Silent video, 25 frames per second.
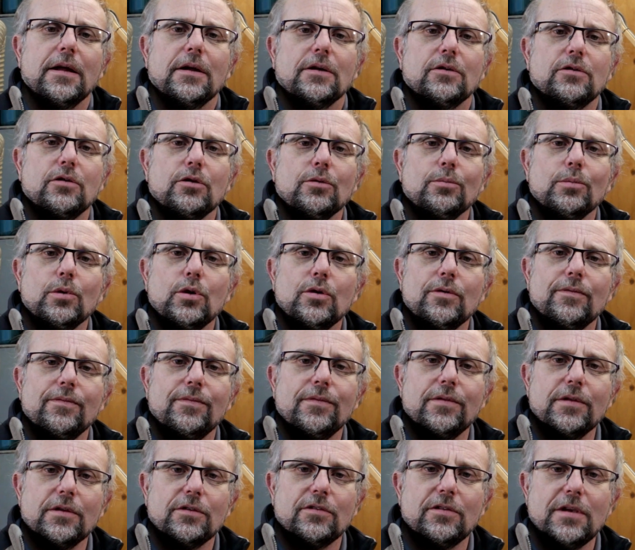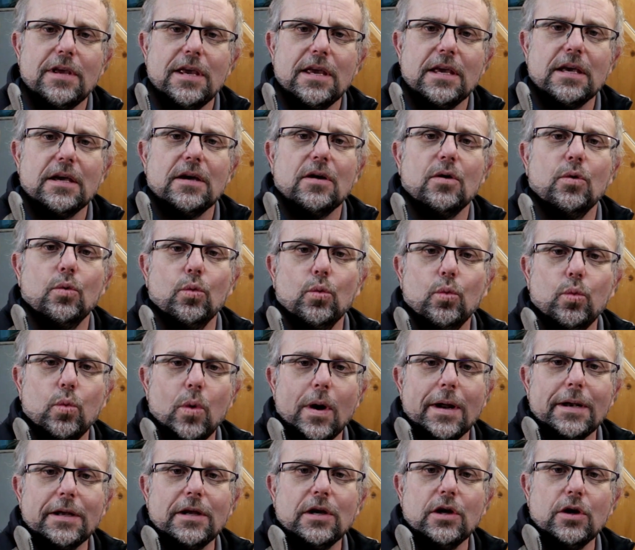to move this here
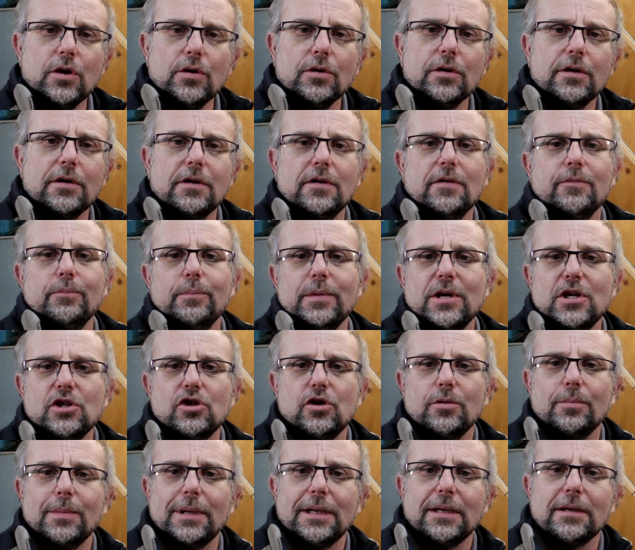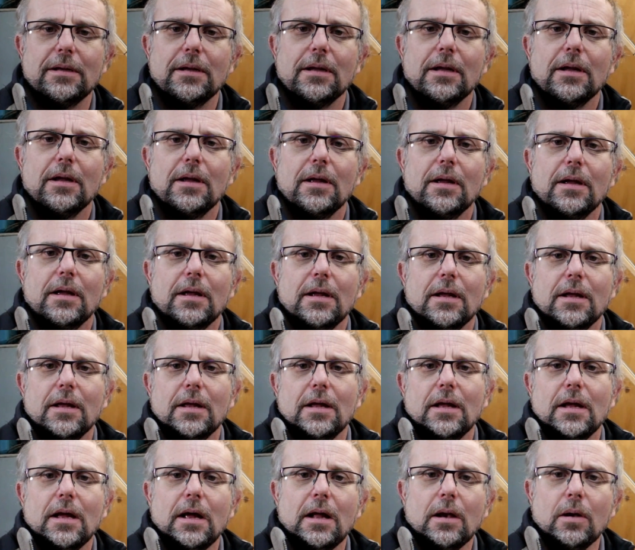1 unit of measurement
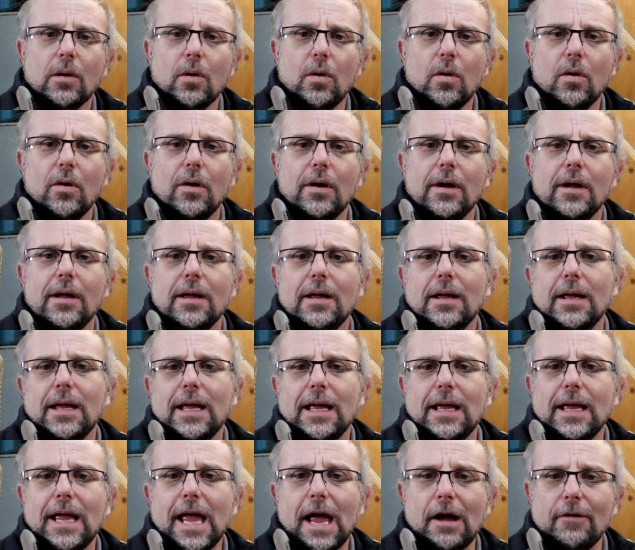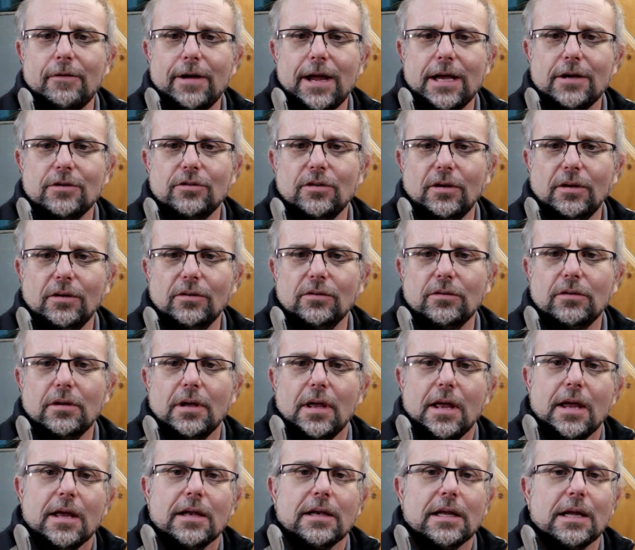along our axes.
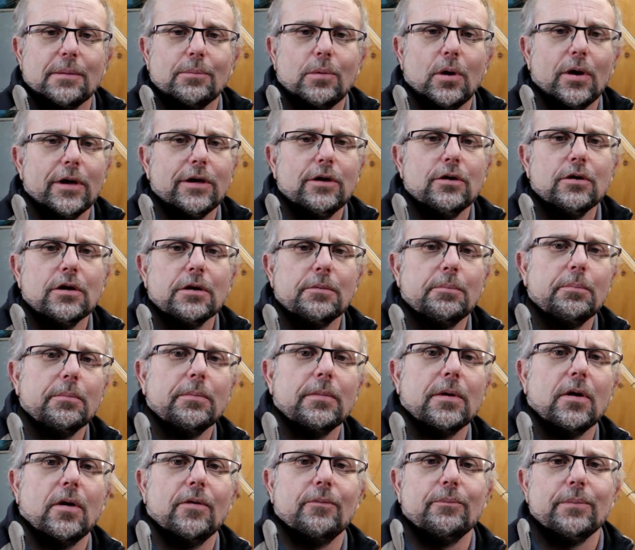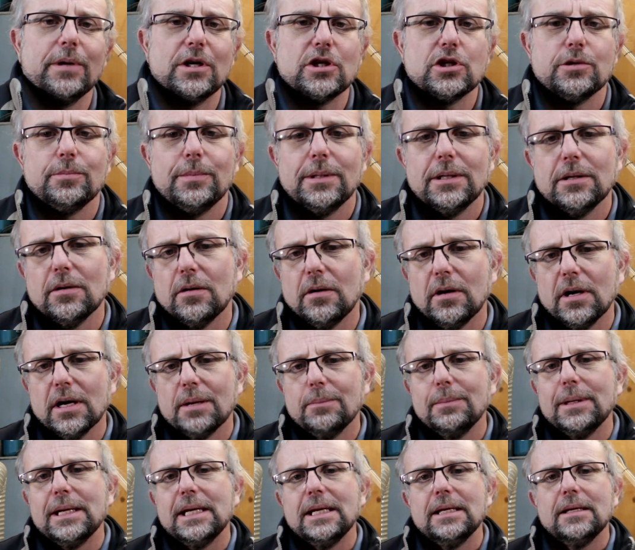Now by unit of measurement I
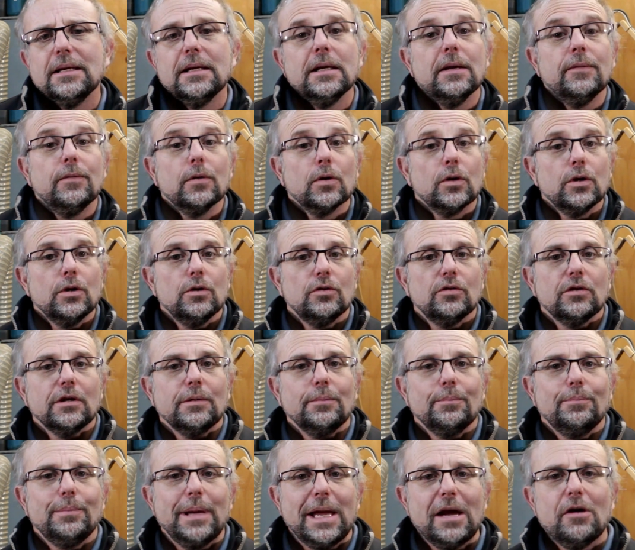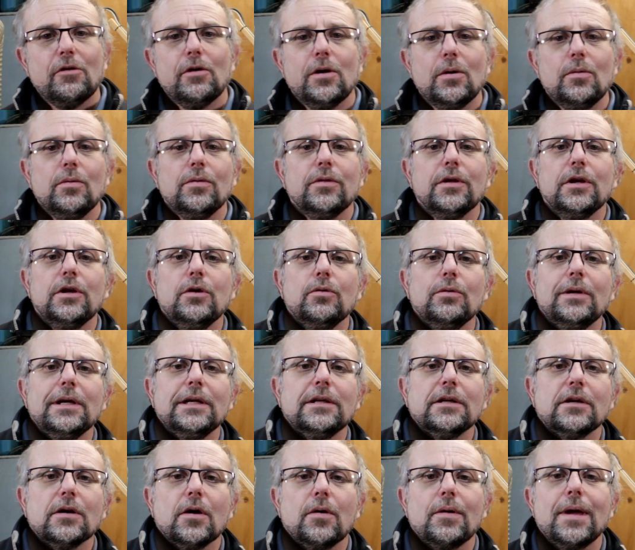mean if you're using imperial, then you'll
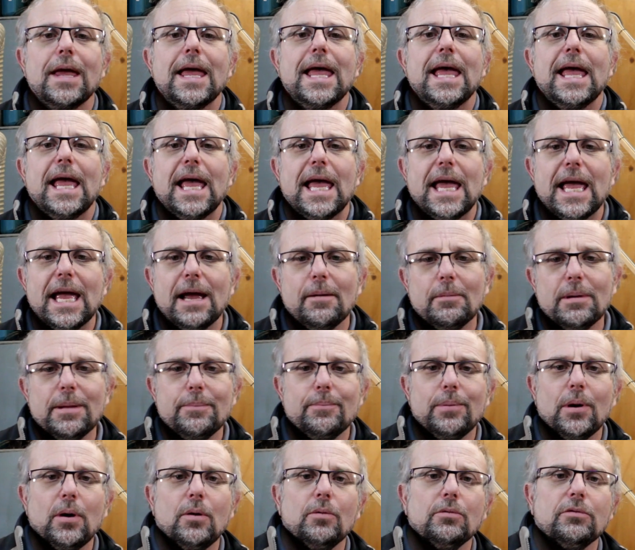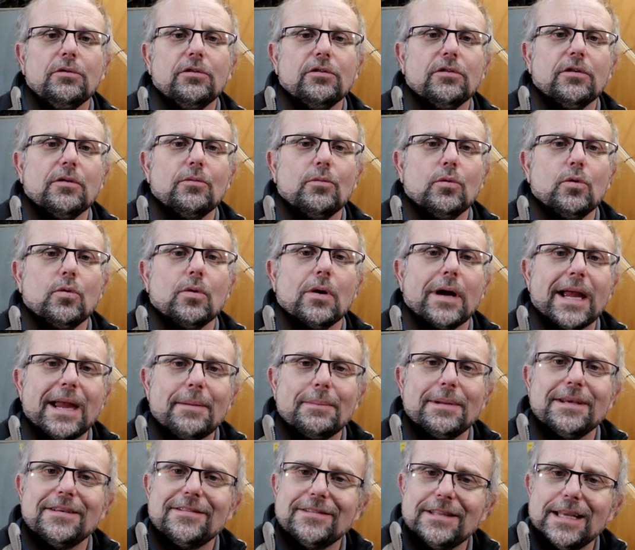need to know how many pulses it will, how
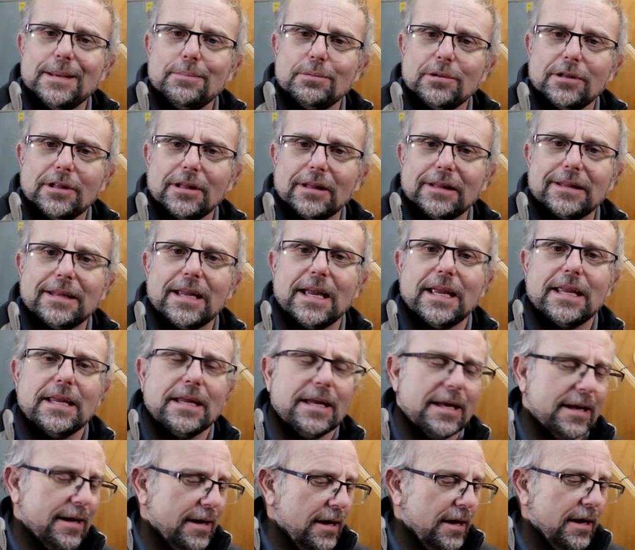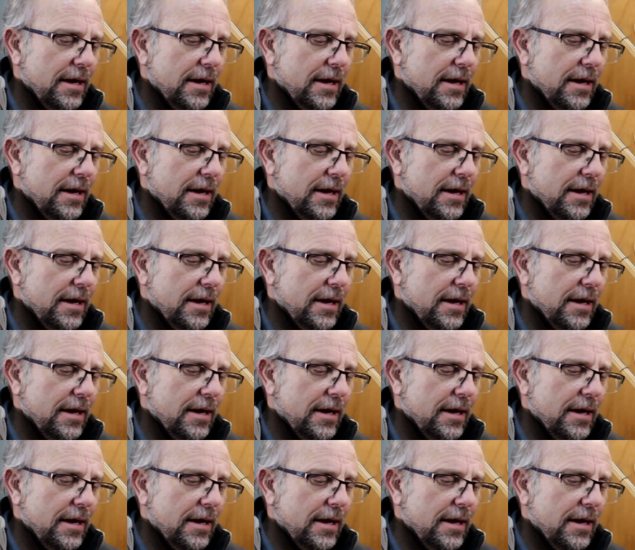many steps it'll take